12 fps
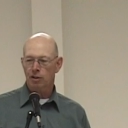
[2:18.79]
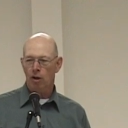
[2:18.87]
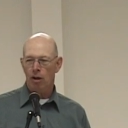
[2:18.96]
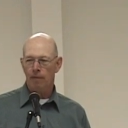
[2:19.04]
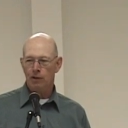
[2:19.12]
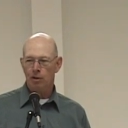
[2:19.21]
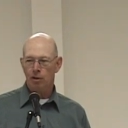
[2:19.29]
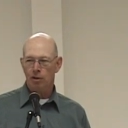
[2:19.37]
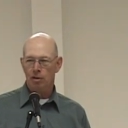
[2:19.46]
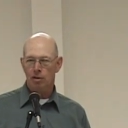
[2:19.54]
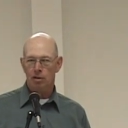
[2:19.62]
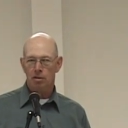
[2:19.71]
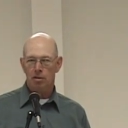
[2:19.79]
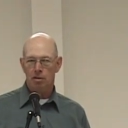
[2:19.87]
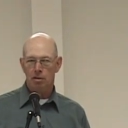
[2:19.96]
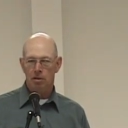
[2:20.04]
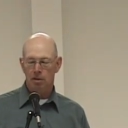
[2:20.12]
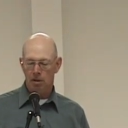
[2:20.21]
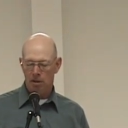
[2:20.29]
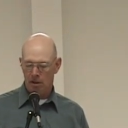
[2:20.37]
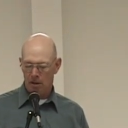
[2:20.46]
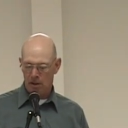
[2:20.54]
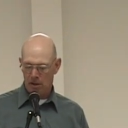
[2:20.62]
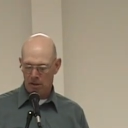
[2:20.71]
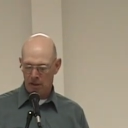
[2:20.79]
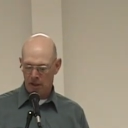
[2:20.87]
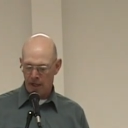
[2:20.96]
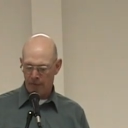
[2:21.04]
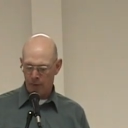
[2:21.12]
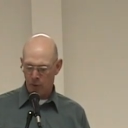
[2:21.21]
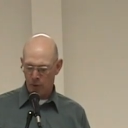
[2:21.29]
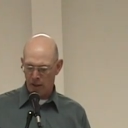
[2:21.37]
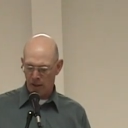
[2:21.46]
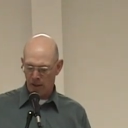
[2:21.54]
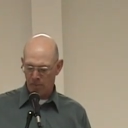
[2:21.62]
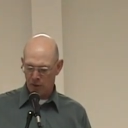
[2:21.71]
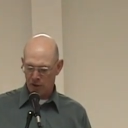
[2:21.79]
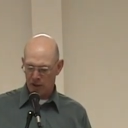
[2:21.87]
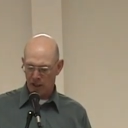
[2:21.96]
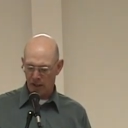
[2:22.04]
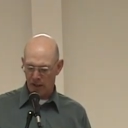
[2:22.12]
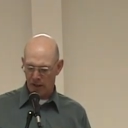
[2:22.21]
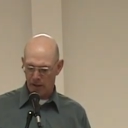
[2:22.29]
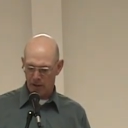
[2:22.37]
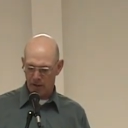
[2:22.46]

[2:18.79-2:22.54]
and officers didn't have to do anything but stay there.